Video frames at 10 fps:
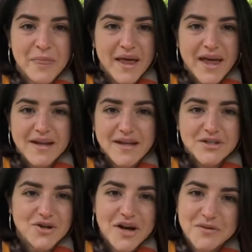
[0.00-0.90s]
and
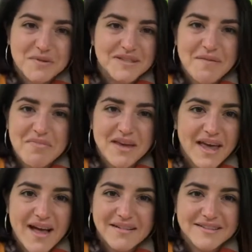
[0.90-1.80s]
try to be something
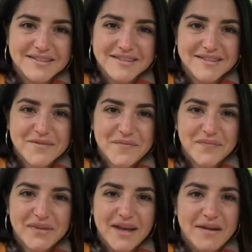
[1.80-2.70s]
else,
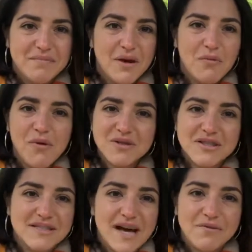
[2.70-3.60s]
and be a
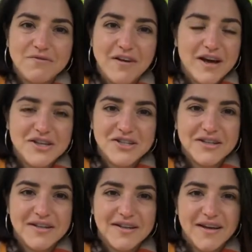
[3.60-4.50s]
watered down
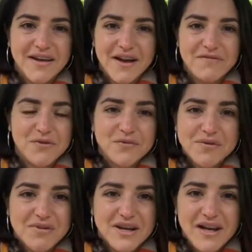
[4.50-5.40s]
version of who we
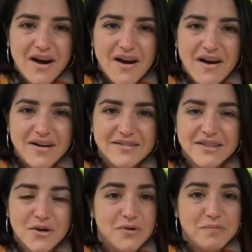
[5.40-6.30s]
really are,
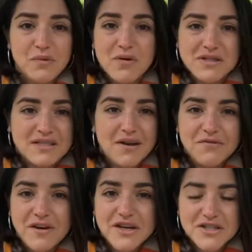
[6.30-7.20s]
or watered down
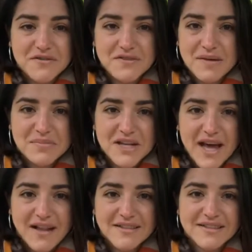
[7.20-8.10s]
version of somebody
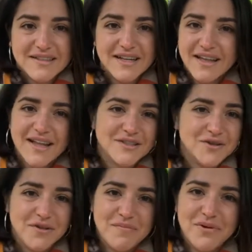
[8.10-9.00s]
else. That's
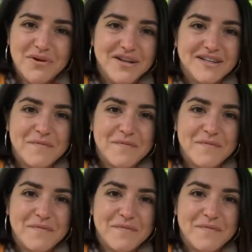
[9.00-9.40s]
not the point.